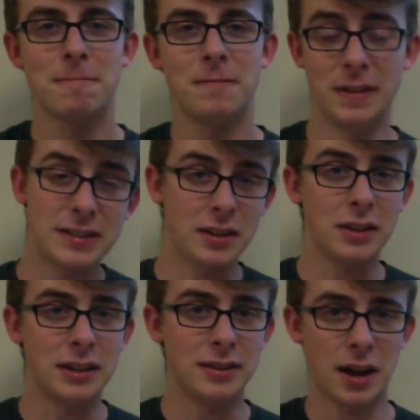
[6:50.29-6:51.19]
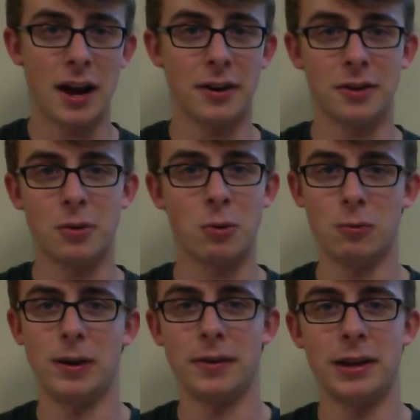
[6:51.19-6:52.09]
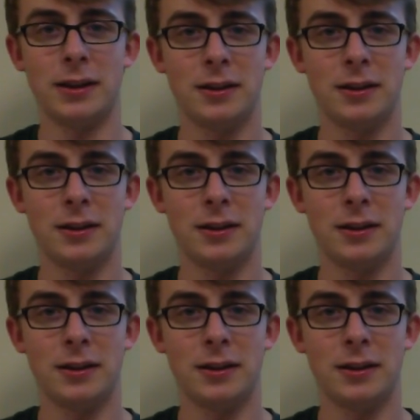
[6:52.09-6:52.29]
physically tired or weary.